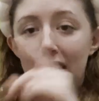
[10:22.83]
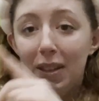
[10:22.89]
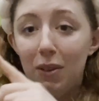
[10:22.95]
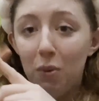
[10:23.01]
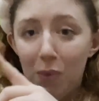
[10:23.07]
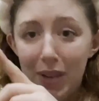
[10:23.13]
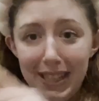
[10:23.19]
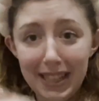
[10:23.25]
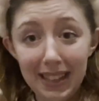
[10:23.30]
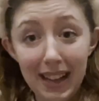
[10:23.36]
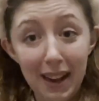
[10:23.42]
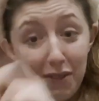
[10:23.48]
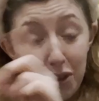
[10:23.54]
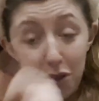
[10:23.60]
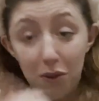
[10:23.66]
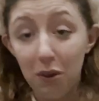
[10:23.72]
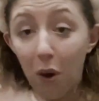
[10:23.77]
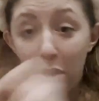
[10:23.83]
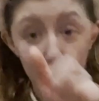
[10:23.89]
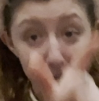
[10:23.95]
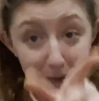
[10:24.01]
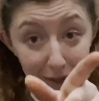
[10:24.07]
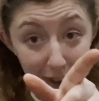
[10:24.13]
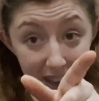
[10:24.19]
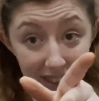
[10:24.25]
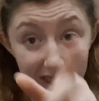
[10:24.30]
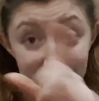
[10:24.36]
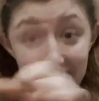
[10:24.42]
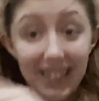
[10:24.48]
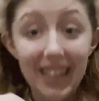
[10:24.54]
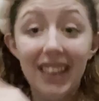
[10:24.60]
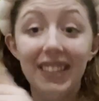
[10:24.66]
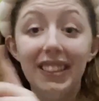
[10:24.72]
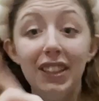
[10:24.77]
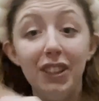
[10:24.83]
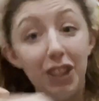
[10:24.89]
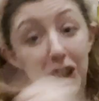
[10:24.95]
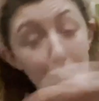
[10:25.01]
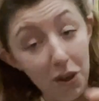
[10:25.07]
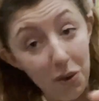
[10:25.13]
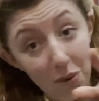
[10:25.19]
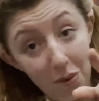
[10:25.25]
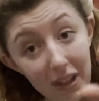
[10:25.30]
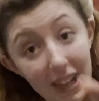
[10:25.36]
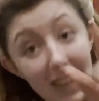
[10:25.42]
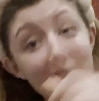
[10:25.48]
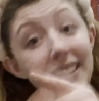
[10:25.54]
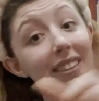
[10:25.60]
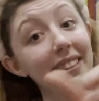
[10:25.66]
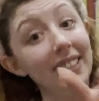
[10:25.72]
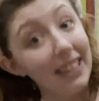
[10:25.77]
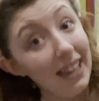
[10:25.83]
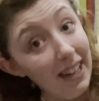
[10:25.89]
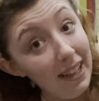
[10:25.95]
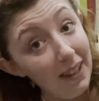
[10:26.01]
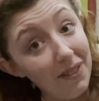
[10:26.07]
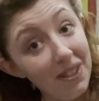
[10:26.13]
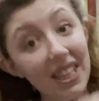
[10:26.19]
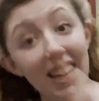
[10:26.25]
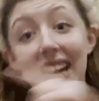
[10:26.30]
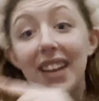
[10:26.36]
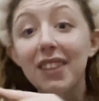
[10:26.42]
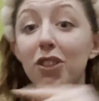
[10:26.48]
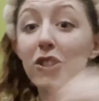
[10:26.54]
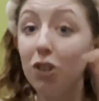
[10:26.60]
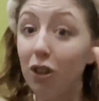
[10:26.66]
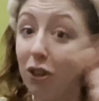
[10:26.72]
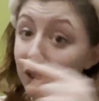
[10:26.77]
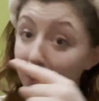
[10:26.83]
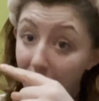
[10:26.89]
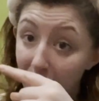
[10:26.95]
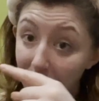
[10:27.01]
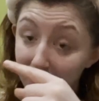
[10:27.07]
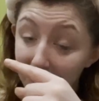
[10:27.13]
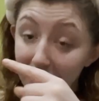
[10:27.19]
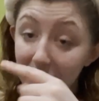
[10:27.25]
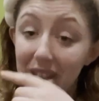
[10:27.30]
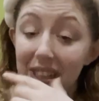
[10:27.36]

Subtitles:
we still have to do the whole front, and then the yoke, and then the cuffs, and the shawl collar.